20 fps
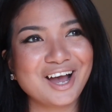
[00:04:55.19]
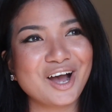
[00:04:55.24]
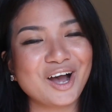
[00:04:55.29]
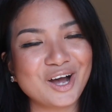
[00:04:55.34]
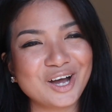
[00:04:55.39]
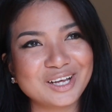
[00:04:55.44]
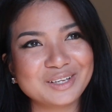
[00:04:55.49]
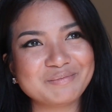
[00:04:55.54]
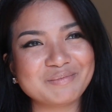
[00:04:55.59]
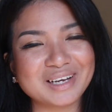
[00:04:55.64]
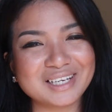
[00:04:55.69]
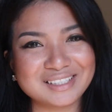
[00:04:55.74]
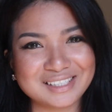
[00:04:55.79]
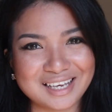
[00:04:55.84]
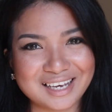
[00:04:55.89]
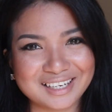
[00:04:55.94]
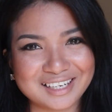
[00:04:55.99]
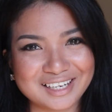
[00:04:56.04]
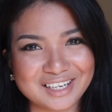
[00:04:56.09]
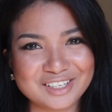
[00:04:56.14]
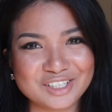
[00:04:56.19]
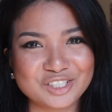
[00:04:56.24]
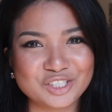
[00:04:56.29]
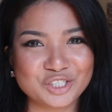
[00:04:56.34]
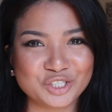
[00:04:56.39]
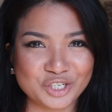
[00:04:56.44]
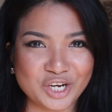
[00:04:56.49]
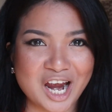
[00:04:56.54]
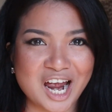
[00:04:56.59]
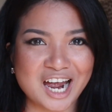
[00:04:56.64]
on my second
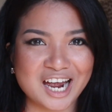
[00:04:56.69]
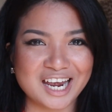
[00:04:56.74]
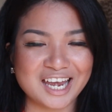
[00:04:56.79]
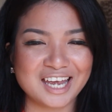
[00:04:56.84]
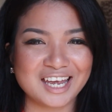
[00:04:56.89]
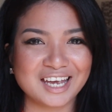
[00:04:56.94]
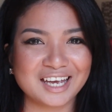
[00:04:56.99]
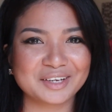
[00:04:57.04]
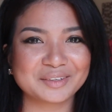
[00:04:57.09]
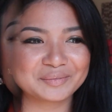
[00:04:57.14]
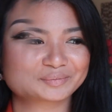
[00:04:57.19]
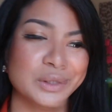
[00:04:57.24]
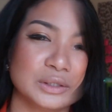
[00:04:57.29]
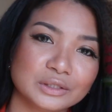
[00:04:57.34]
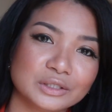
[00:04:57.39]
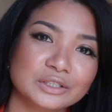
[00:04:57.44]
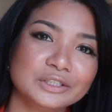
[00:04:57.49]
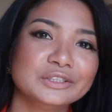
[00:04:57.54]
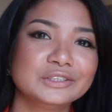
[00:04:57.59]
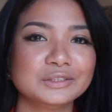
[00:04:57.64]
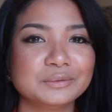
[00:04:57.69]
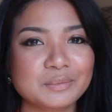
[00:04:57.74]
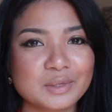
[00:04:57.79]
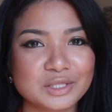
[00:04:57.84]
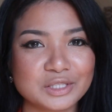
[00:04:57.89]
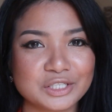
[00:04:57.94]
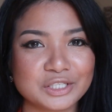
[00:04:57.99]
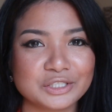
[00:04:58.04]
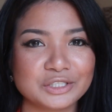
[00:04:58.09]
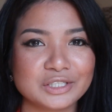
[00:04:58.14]
try. What are the
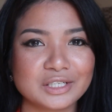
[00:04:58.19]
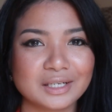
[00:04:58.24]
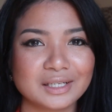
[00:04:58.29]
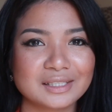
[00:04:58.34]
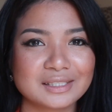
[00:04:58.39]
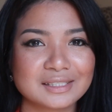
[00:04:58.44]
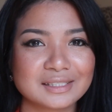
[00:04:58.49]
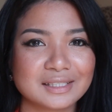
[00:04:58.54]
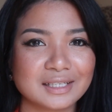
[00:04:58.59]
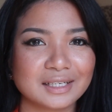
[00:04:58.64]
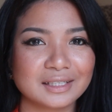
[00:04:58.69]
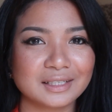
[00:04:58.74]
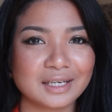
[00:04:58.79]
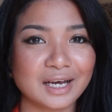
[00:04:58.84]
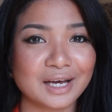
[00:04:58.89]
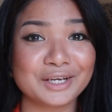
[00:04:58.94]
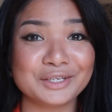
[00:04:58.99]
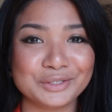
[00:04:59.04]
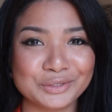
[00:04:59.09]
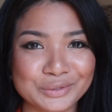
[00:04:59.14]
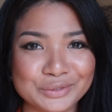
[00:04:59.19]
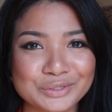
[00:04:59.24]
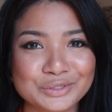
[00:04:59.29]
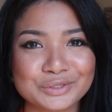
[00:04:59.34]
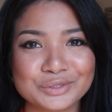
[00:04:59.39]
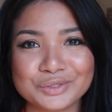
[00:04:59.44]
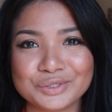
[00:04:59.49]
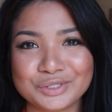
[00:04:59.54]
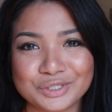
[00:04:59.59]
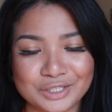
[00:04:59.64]
materials that I used
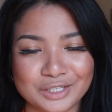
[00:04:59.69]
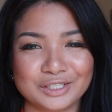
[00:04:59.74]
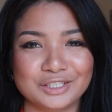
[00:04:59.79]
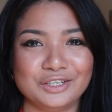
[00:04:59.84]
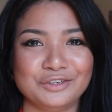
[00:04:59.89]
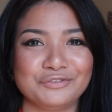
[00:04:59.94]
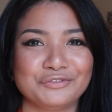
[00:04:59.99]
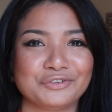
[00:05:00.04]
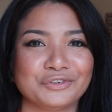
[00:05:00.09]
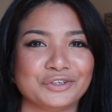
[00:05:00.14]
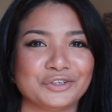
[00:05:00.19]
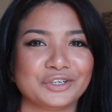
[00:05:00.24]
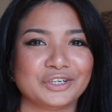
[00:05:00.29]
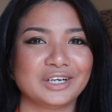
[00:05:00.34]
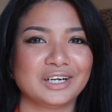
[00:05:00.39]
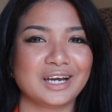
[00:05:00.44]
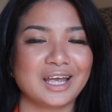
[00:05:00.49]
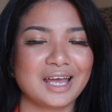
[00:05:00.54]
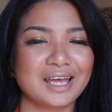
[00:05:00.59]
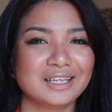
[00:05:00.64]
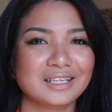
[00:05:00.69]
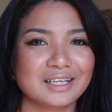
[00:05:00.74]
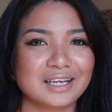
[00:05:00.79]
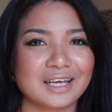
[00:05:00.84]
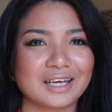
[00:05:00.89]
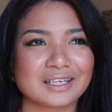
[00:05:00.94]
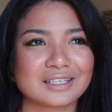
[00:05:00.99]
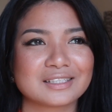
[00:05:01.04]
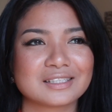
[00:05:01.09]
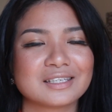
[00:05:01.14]
to study for
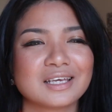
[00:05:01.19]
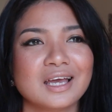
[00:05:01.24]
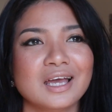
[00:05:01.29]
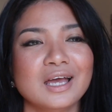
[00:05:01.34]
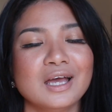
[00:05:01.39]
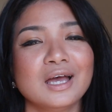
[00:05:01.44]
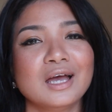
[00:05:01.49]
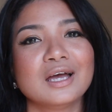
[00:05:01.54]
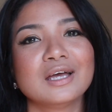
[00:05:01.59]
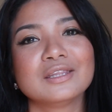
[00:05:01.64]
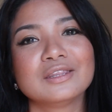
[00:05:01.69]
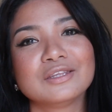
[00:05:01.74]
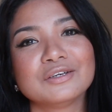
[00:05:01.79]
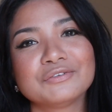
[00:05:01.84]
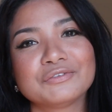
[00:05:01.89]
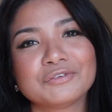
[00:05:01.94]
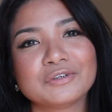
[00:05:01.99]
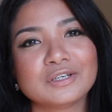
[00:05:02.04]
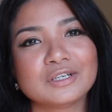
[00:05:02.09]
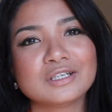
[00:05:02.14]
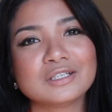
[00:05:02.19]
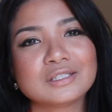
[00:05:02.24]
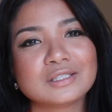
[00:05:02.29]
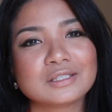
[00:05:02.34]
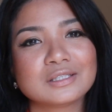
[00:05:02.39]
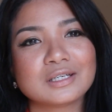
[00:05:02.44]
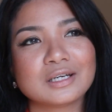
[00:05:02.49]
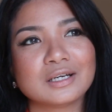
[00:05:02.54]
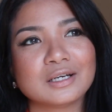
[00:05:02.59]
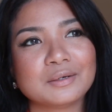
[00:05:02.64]
NCLEX? The
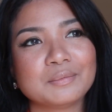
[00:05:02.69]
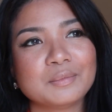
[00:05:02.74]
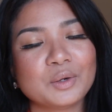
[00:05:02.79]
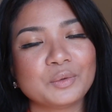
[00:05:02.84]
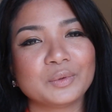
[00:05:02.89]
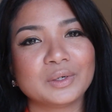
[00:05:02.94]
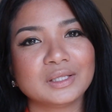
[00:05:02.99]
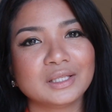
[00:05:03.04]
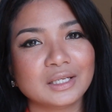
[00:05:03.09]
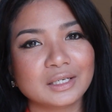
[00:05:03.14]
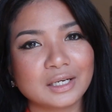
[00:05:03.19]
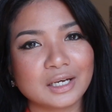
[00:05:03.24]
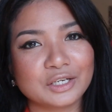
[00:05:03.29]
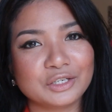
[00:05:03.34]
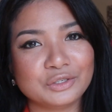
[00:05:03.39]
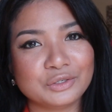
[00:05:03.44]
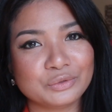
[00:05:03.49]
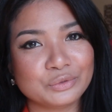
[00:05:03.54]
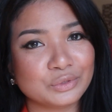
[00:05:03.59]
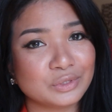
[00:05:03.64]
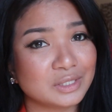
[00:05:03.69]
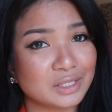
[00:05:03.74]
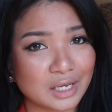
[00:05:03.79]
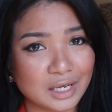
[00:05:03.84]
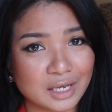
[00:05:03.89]
first one that I use